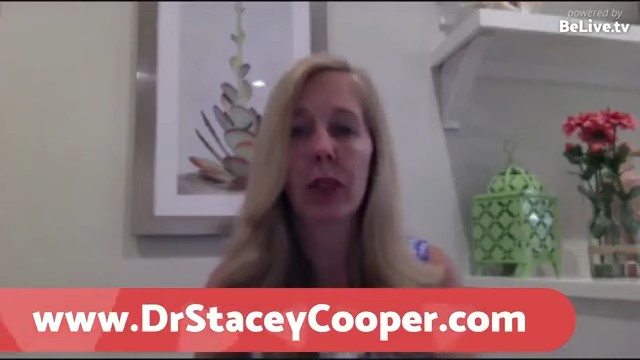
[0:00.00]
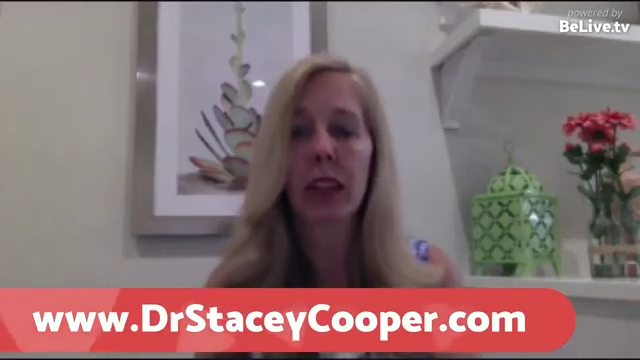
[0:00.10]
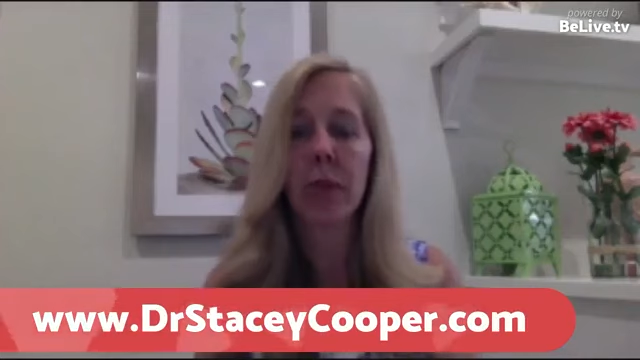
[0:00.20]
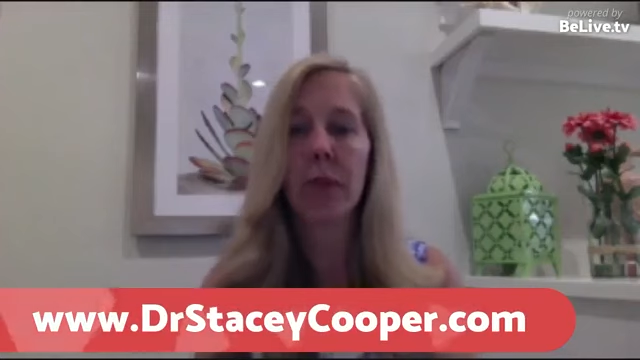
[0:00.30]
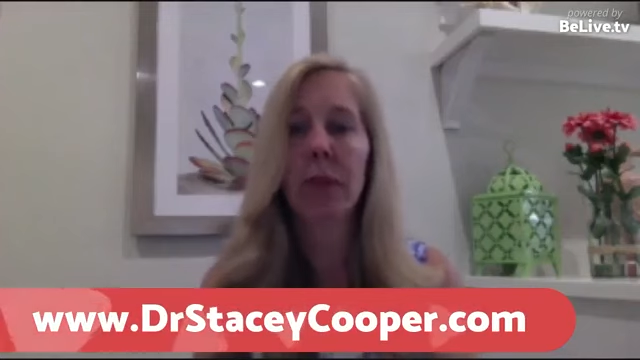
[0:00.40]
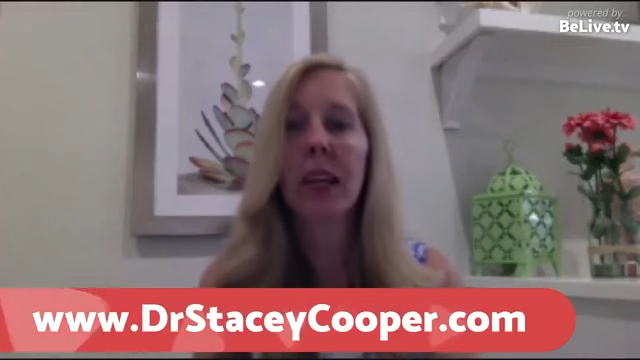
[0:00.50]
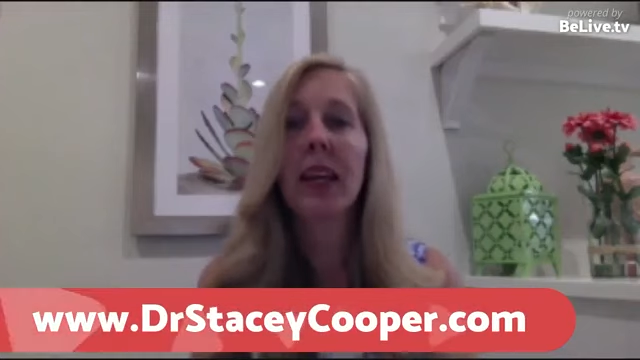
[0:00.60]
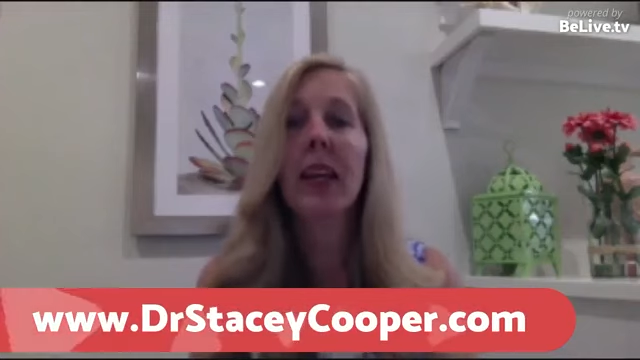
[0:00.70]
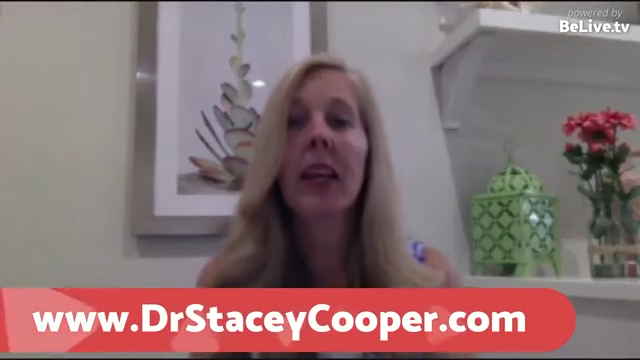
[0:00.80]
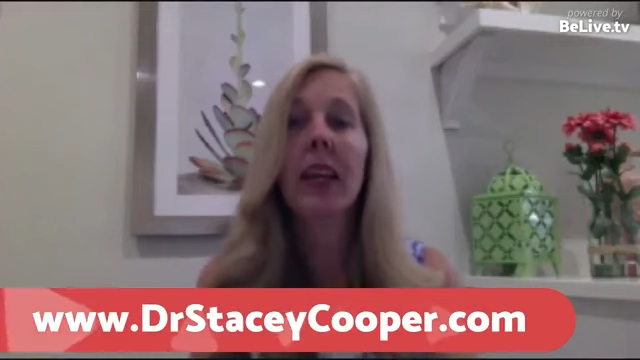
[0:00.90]
that.
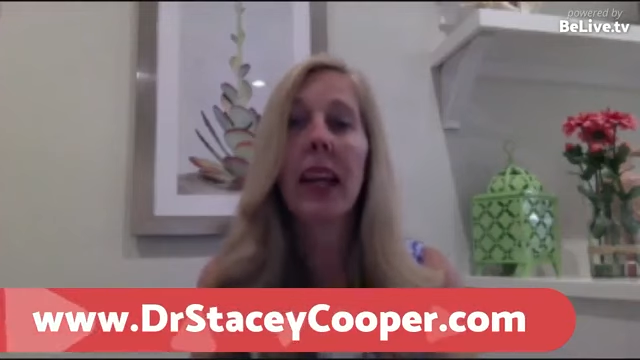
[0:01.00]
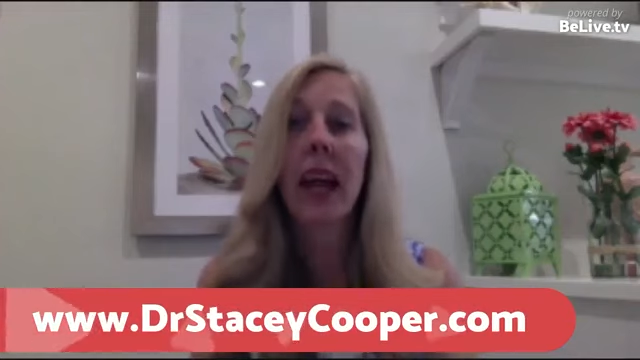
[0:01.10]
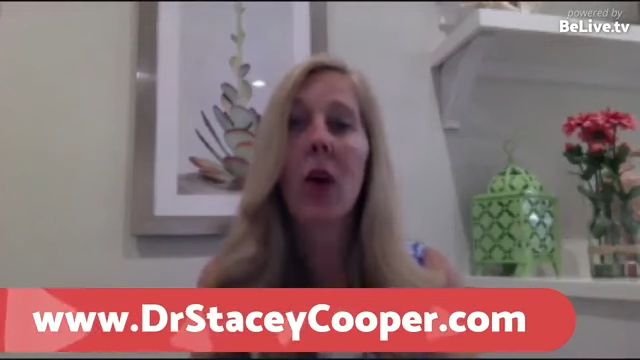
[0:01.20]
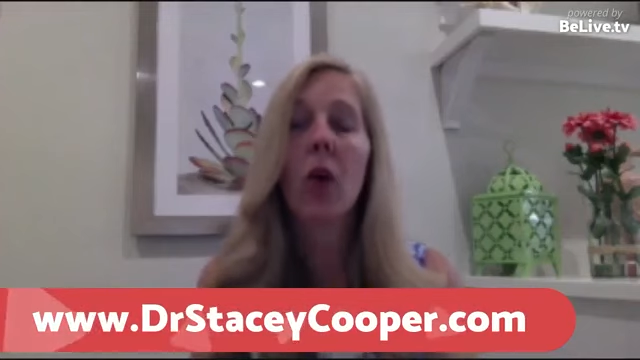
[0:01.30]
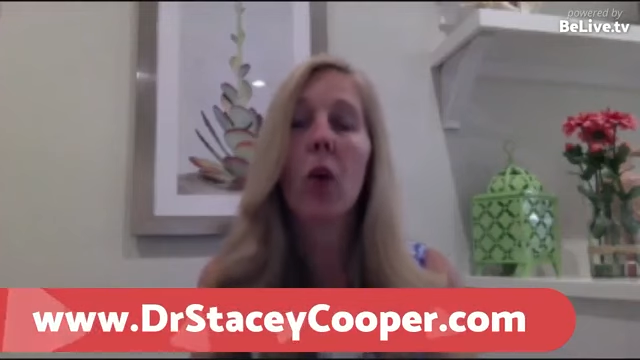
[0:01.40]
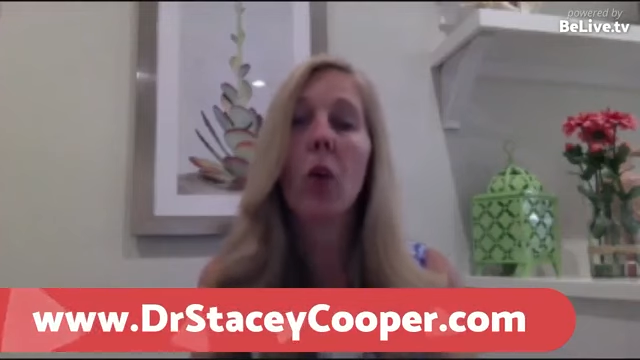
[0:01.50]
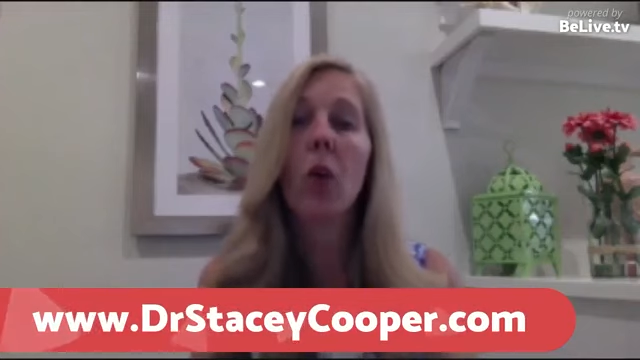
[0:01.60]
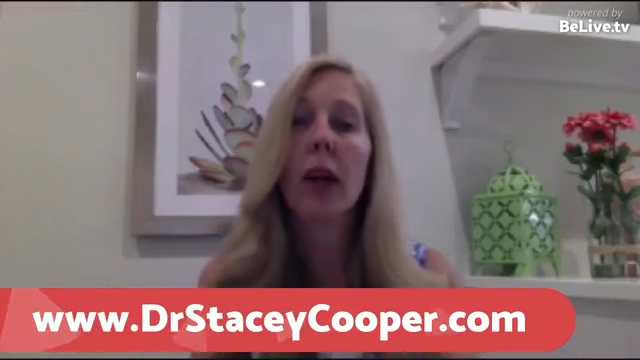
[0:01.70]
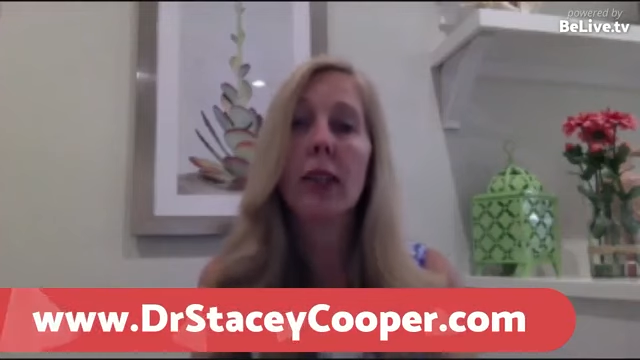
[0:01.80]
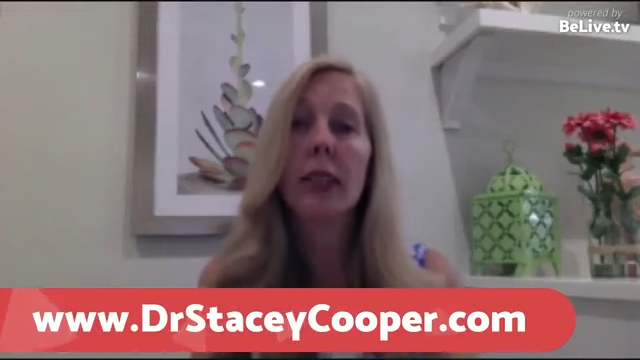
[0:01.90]
Now,
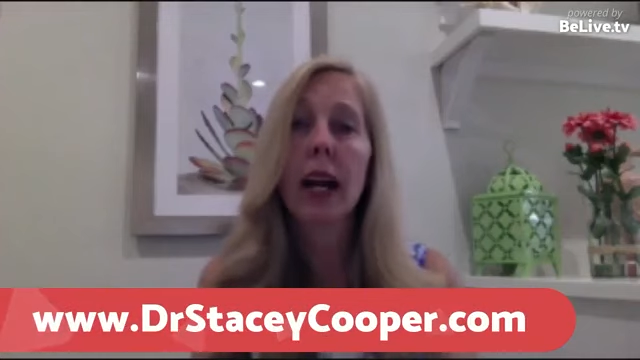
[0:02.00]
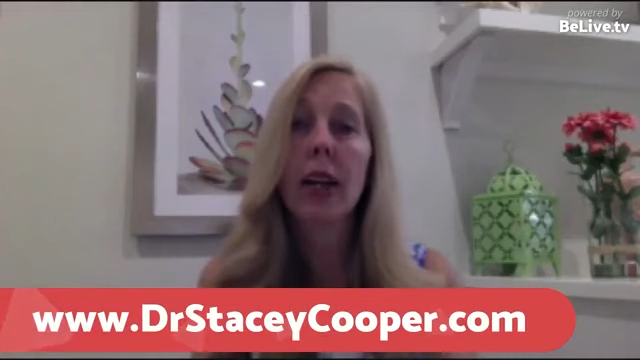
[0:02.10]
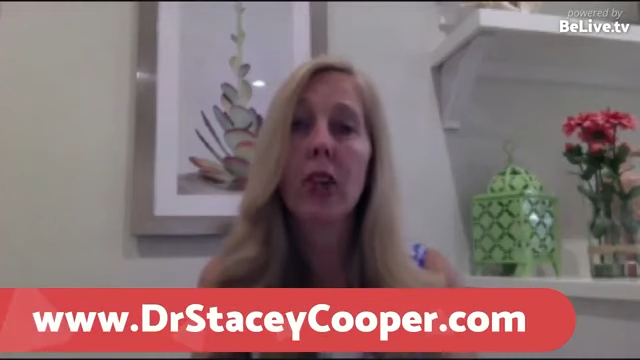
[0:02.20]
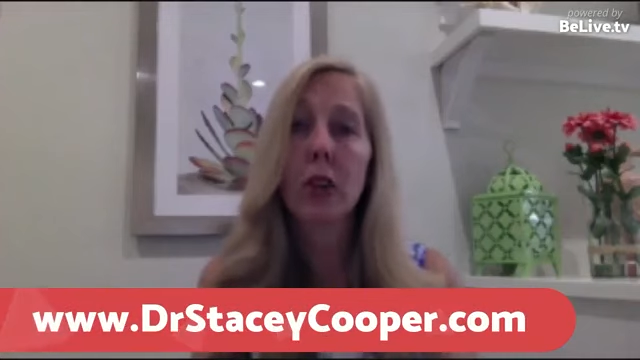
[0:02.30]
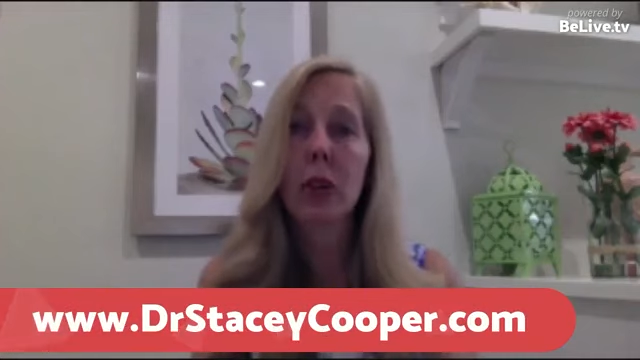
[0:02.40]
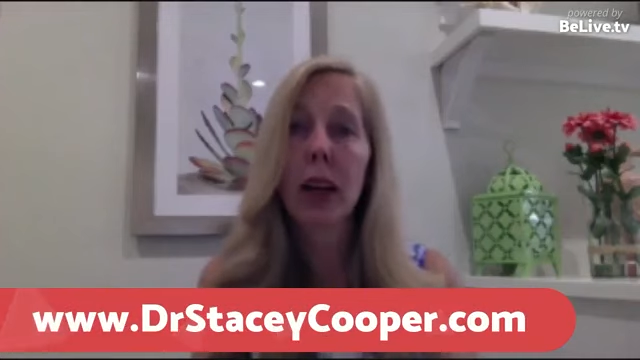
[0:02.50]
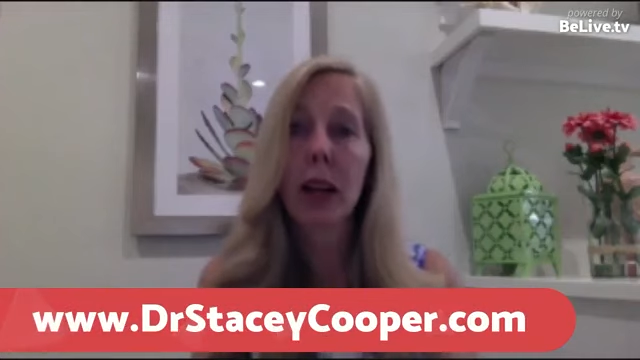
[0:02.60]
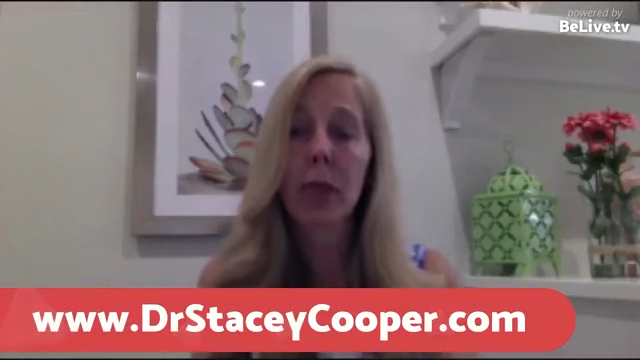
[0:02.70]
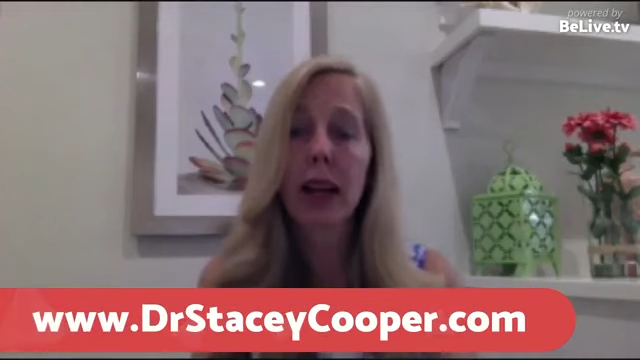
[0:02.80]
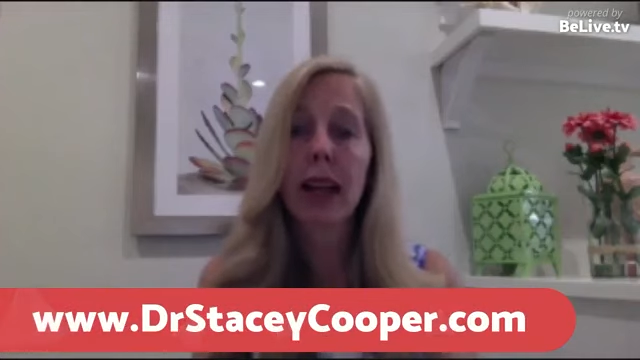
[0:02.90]
what I do
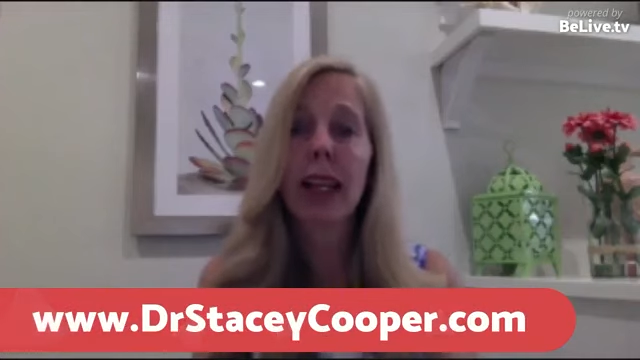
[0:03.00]
recommend